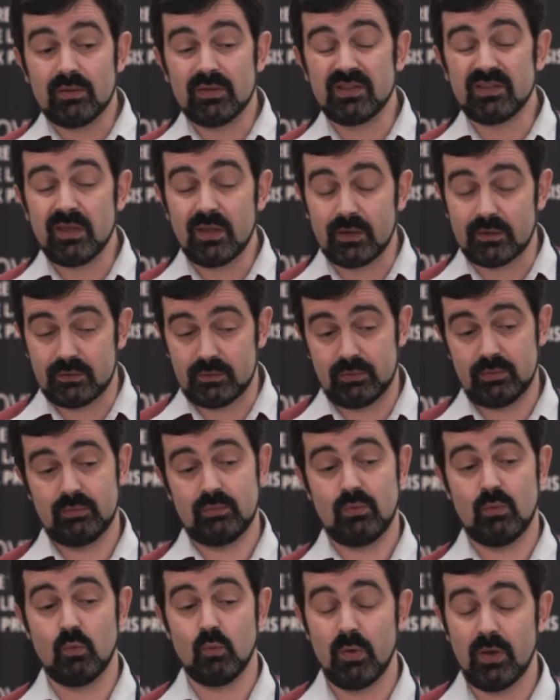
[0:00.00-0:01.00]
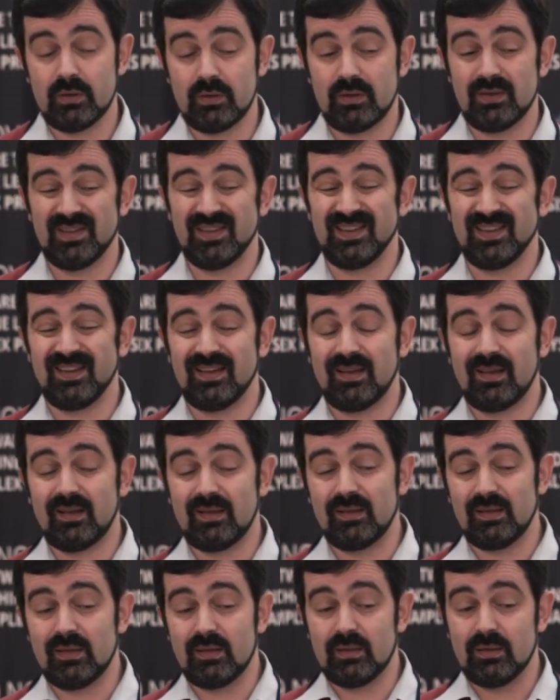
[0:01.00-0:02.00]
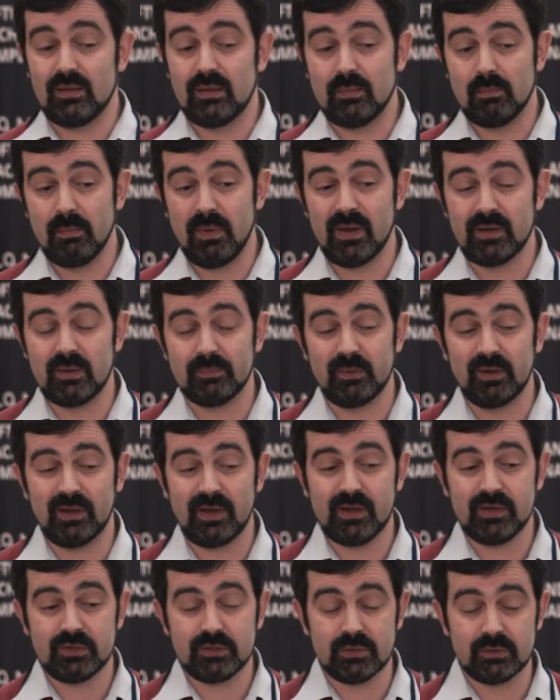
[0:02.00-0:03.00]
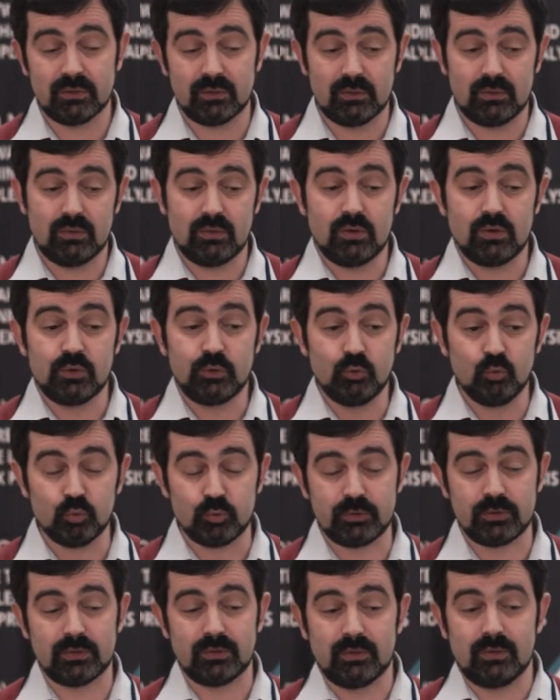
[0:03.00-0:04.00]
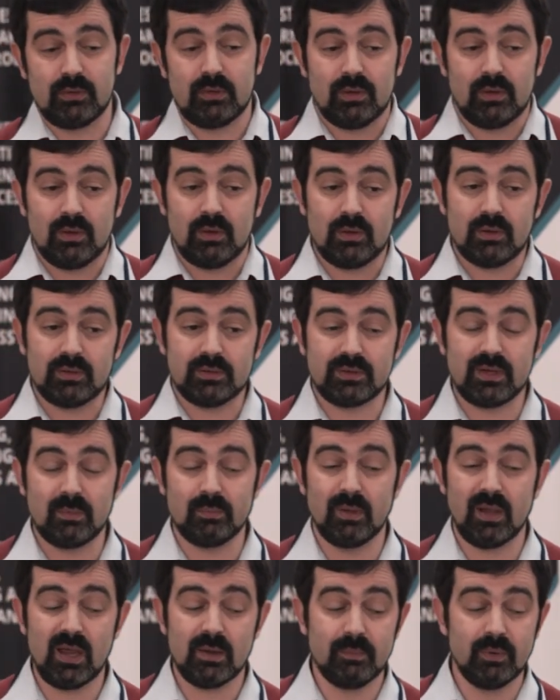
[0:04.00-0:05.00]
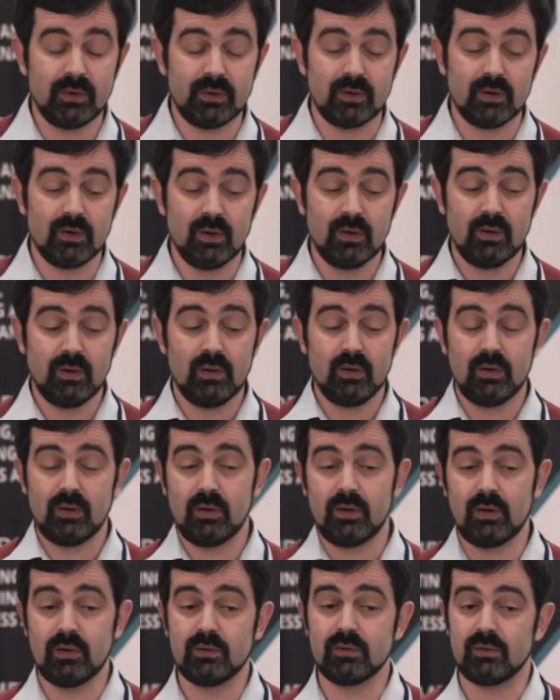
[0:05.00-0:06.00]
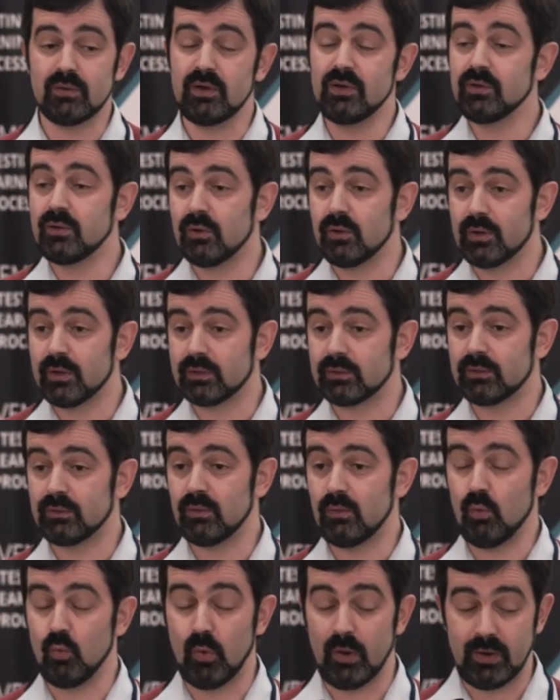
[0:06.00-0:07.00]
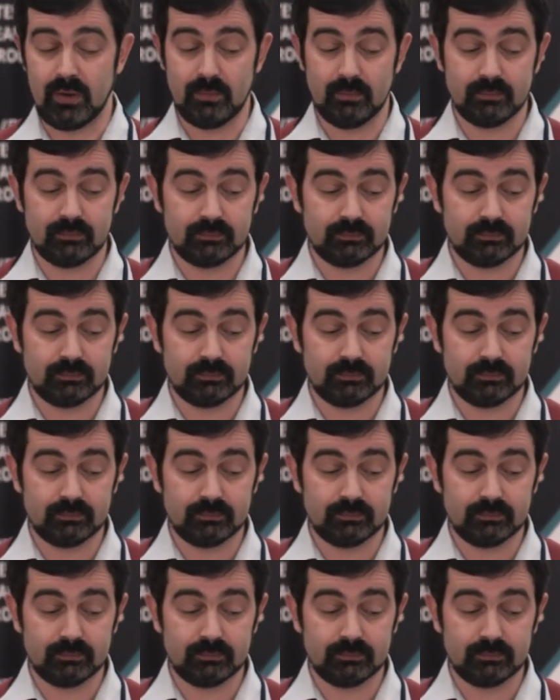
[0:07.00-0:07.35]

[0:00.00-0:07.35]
detect when main application use some library in incorrect way.